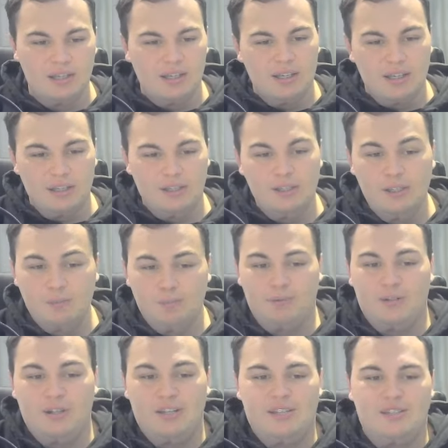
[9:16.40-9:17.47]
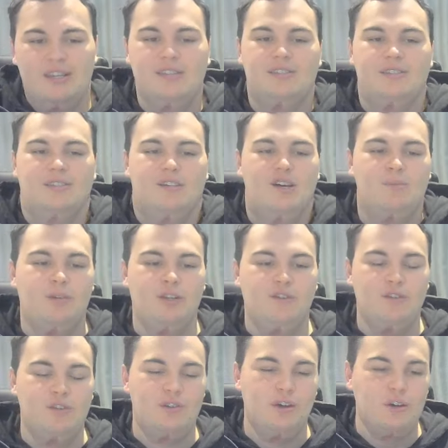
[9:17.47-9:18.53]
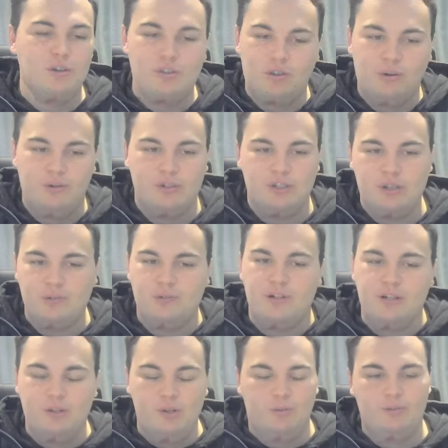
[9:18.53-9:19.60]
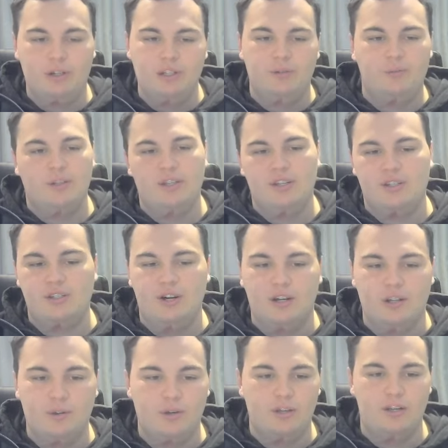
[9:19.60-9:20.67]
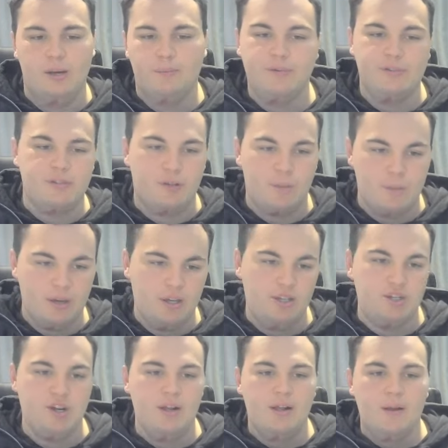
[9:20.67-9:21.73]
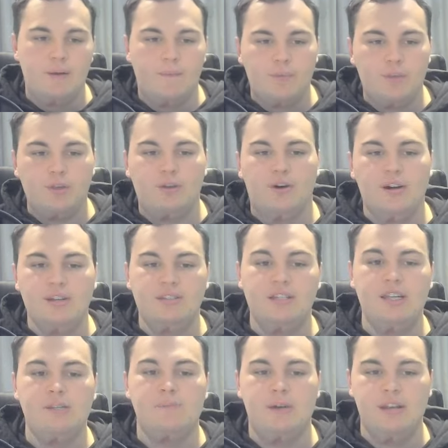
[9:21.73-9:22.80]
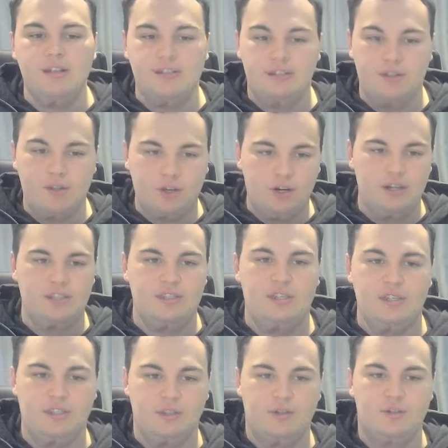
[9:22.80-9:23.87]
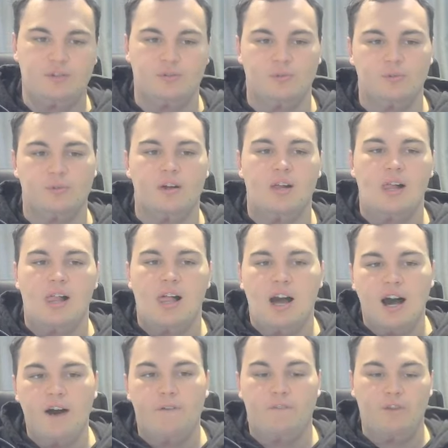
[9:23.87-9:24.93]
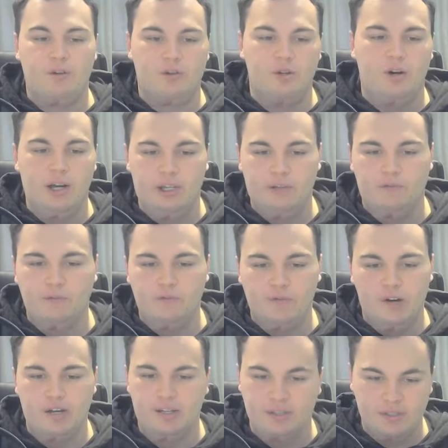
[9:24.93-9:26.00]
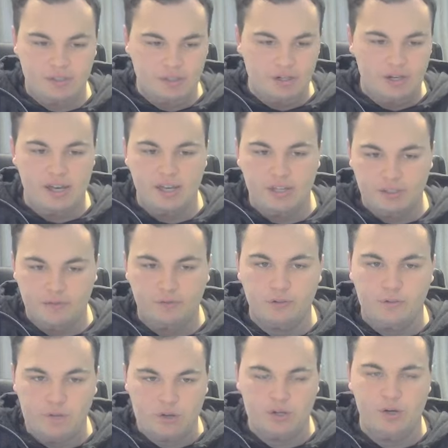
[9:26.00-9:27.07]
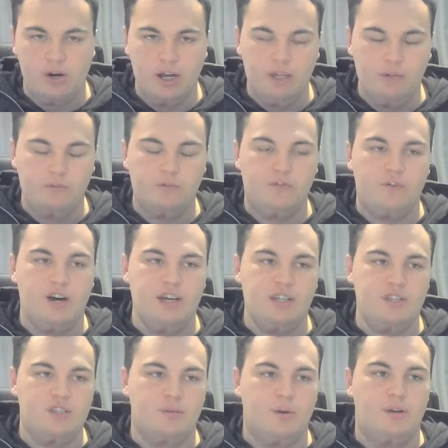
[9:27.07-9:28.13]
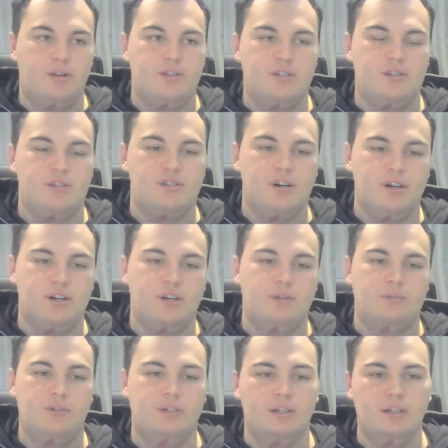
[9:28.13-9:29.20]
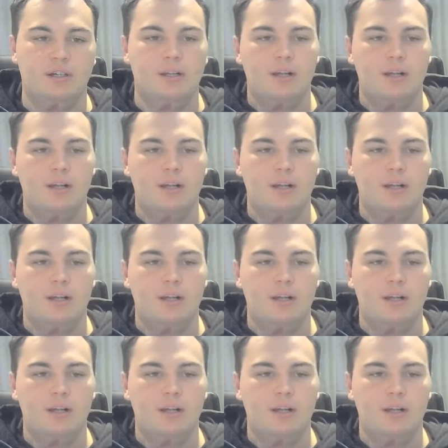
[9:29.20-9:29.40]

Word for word: He is pretty decent. I mean, if you go through his career and you really, really just kind of look at numbers on a page, the guys that he's beaten, the guys that he's lost to, are very high level fighters. This guy has fought very high level fighters throughout his entire career.